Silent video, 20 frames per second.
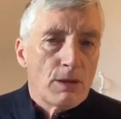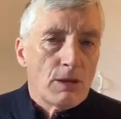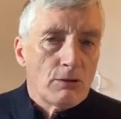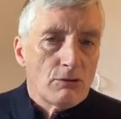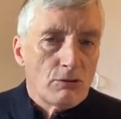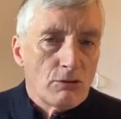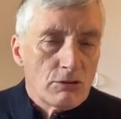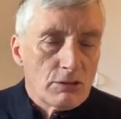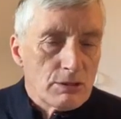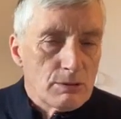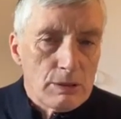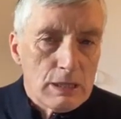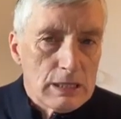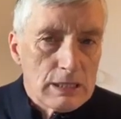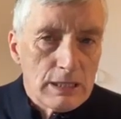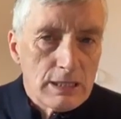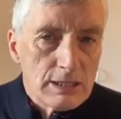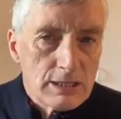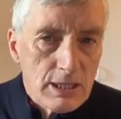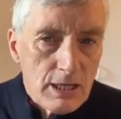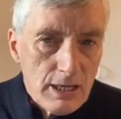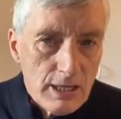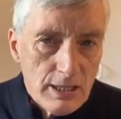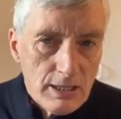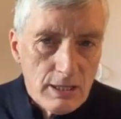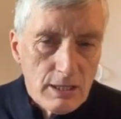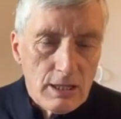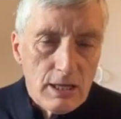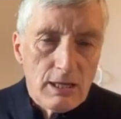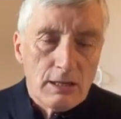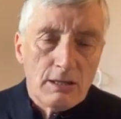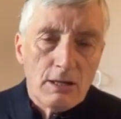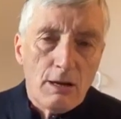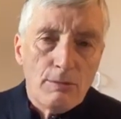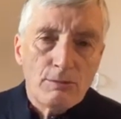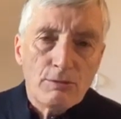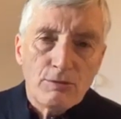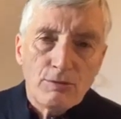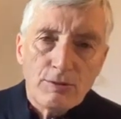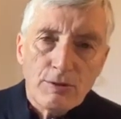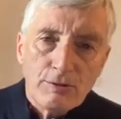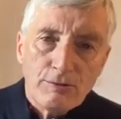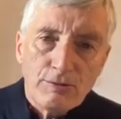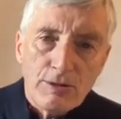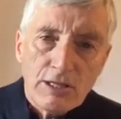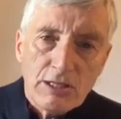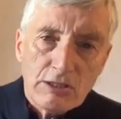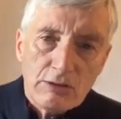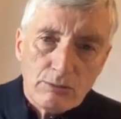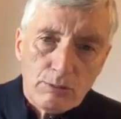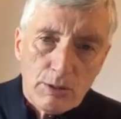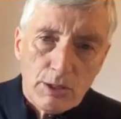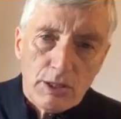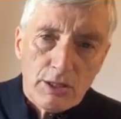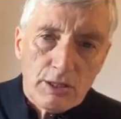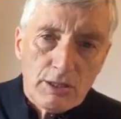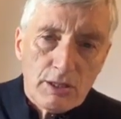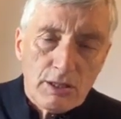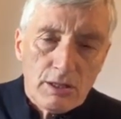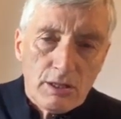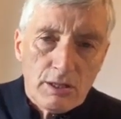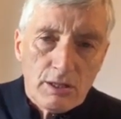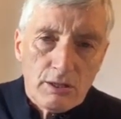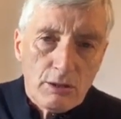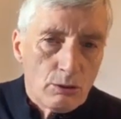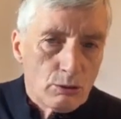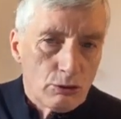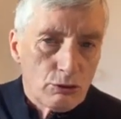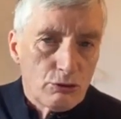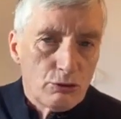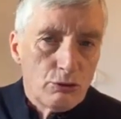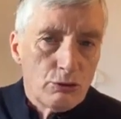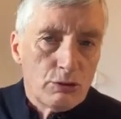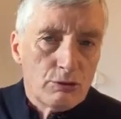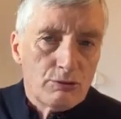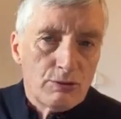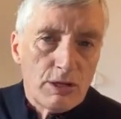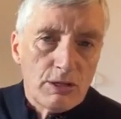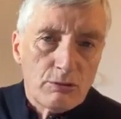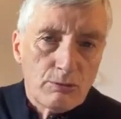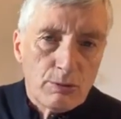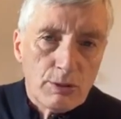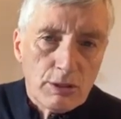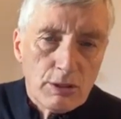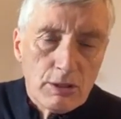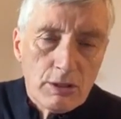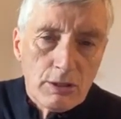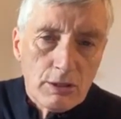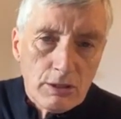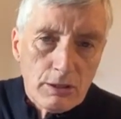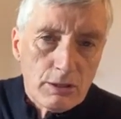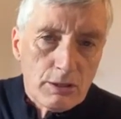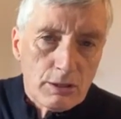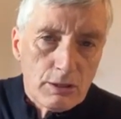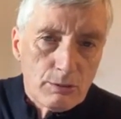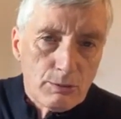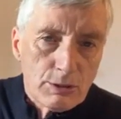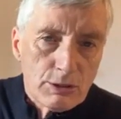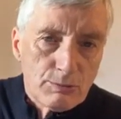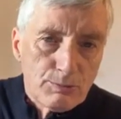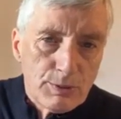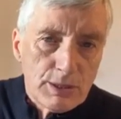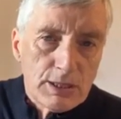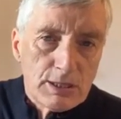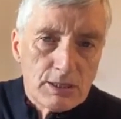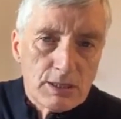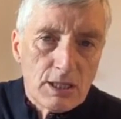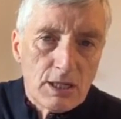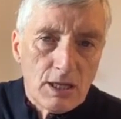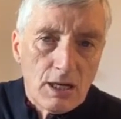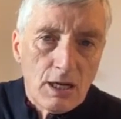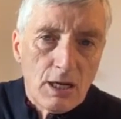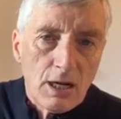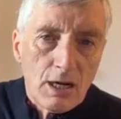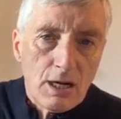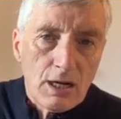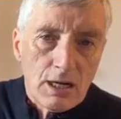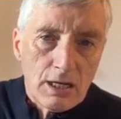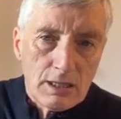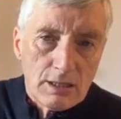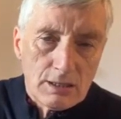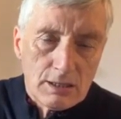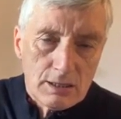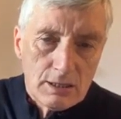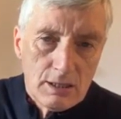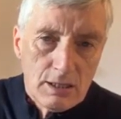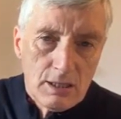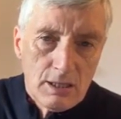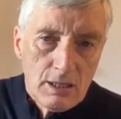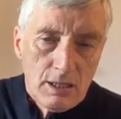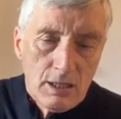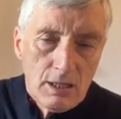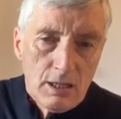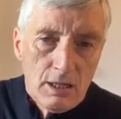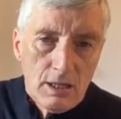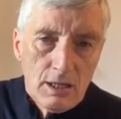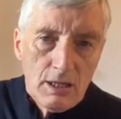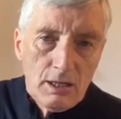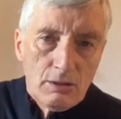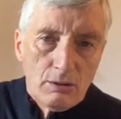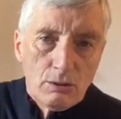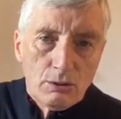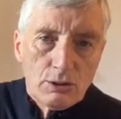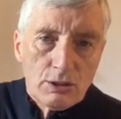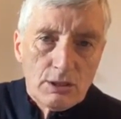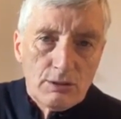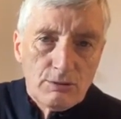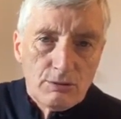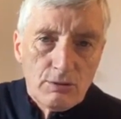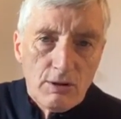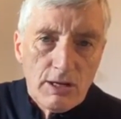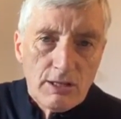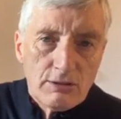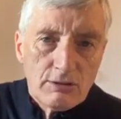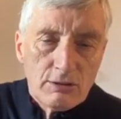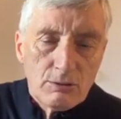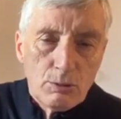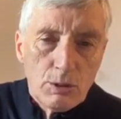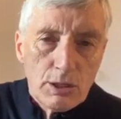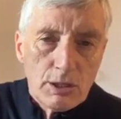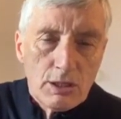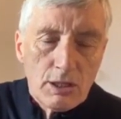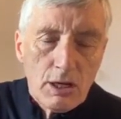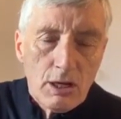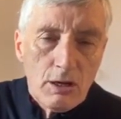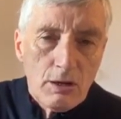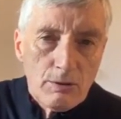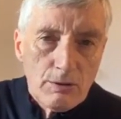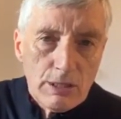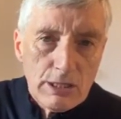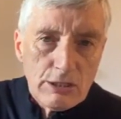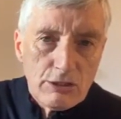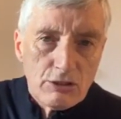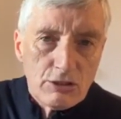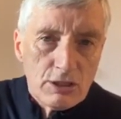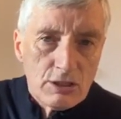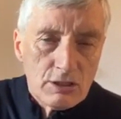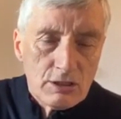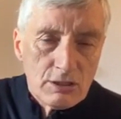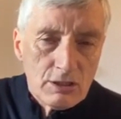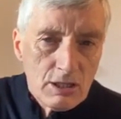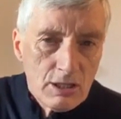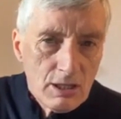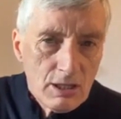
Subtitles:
Just an aside, it comes from the French word, or through the French word cœur, which means heart. It also gives rise to the word courage, and